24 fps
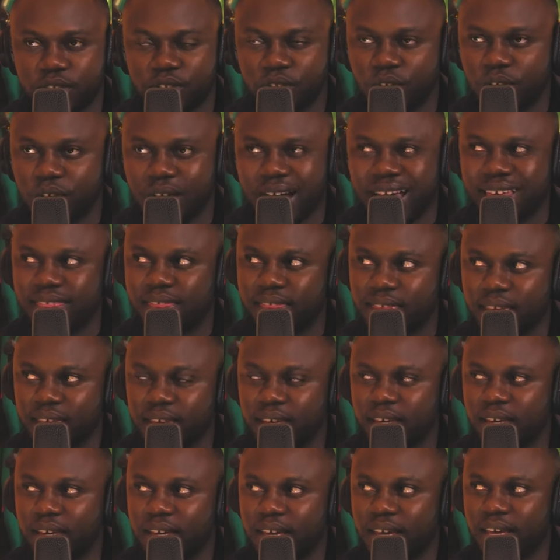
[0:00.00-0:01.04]
Yeah. So I
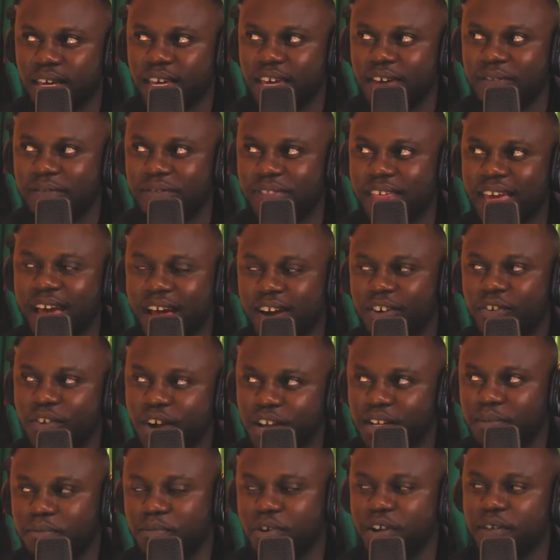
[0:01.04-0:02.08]
think if they
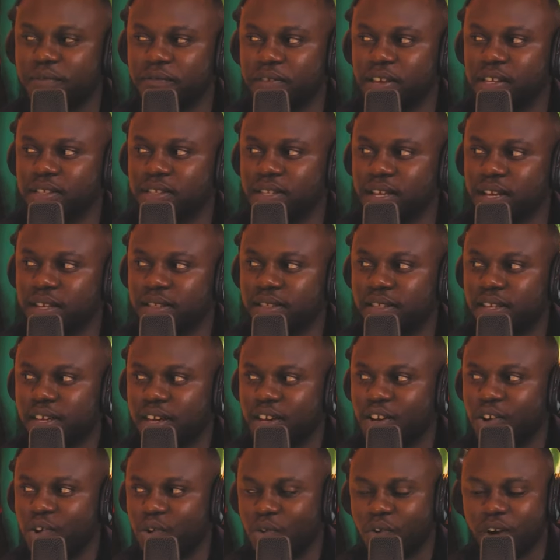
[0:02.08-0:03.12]
attract more investors
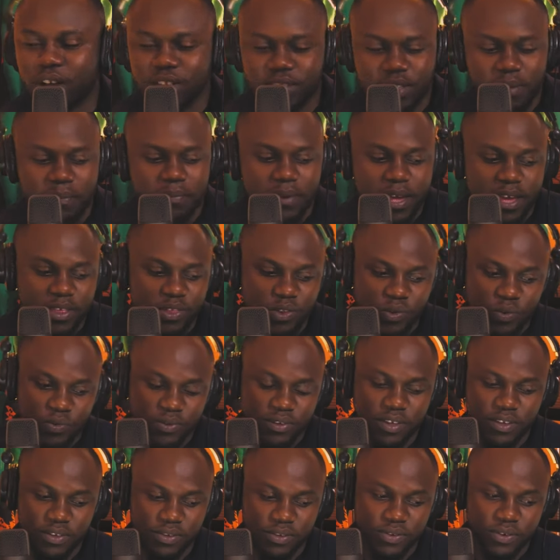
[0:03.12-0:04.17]
who are supplying
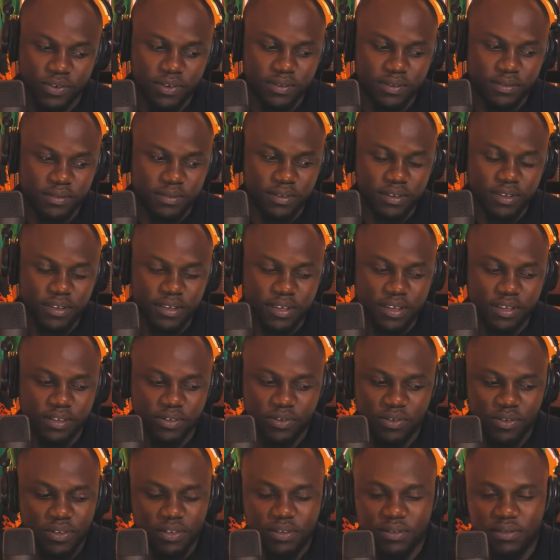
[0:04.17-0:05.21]
through ZESCO,
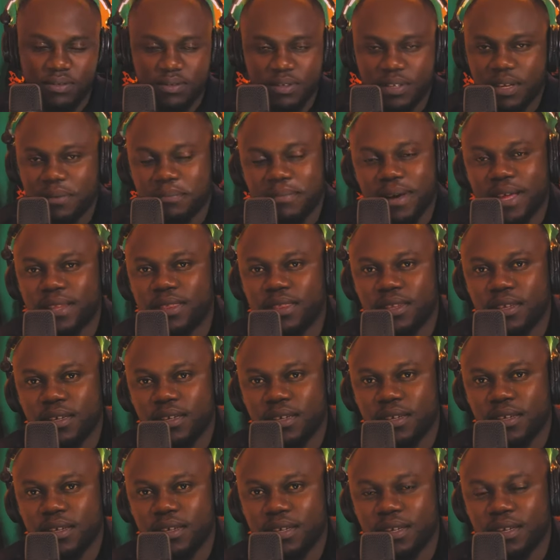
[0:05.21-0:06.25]
it's not a bad
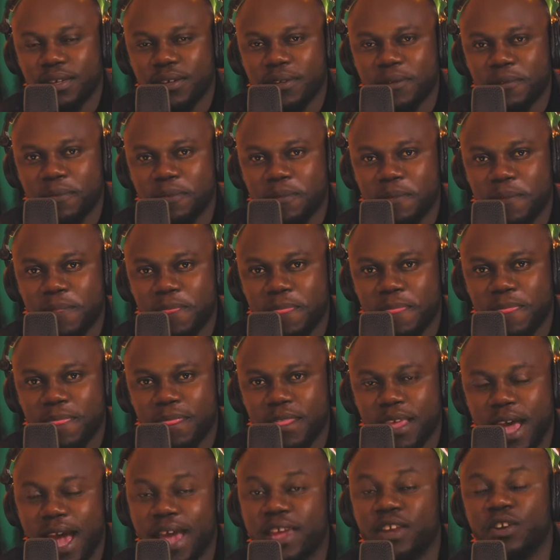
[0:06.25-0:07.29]
thing.
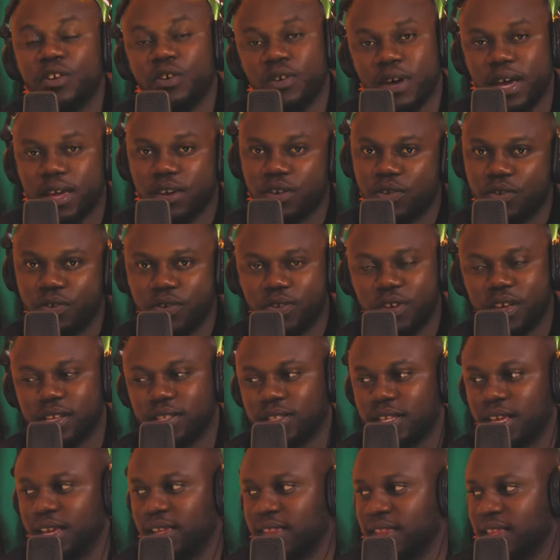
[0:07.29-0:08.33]
I know you are
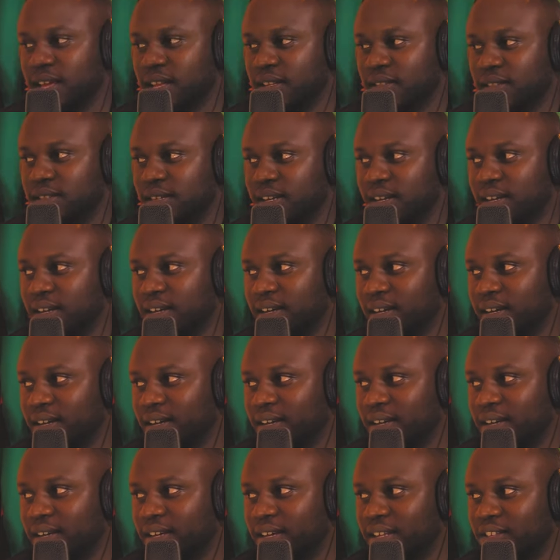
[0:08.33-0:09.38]
saying that
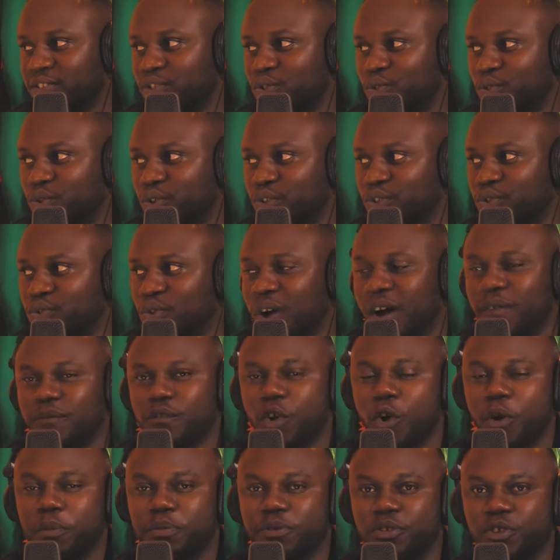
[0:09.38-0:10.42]
it's good to
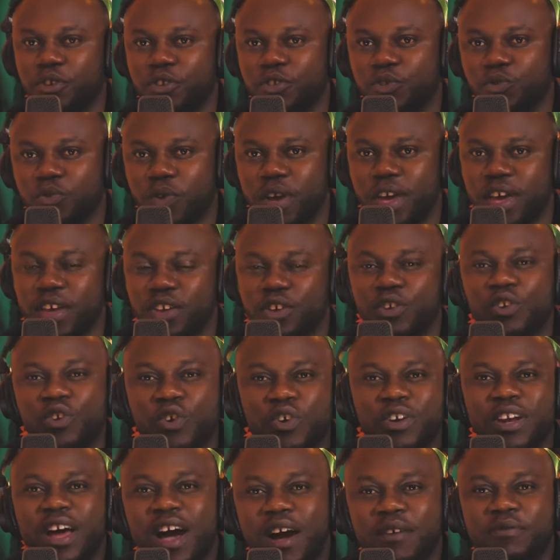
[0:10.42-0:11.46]
have options where you
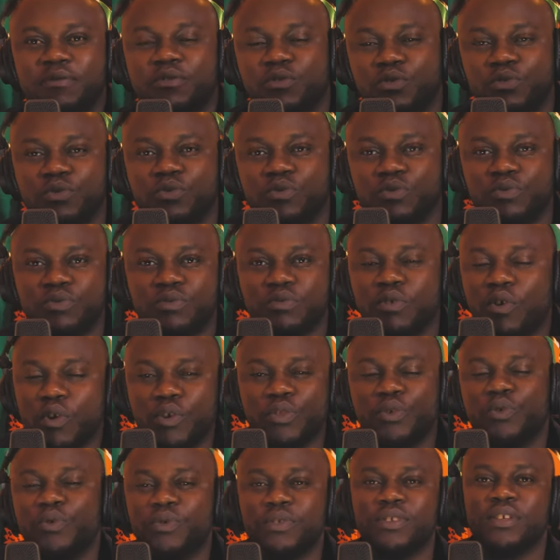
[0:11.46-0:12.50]
don't have to
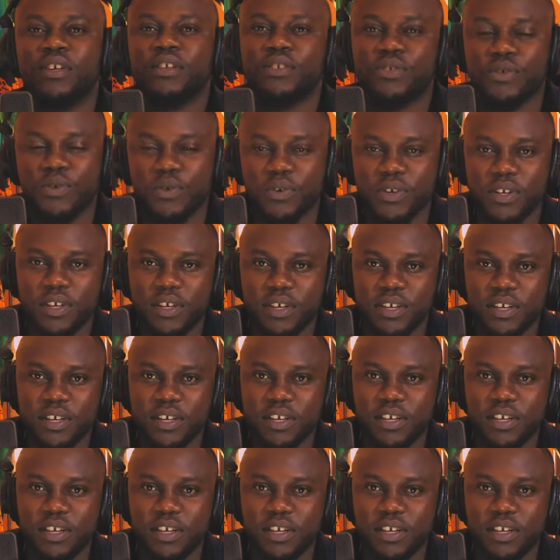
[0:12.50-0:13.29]
go through ZESCO.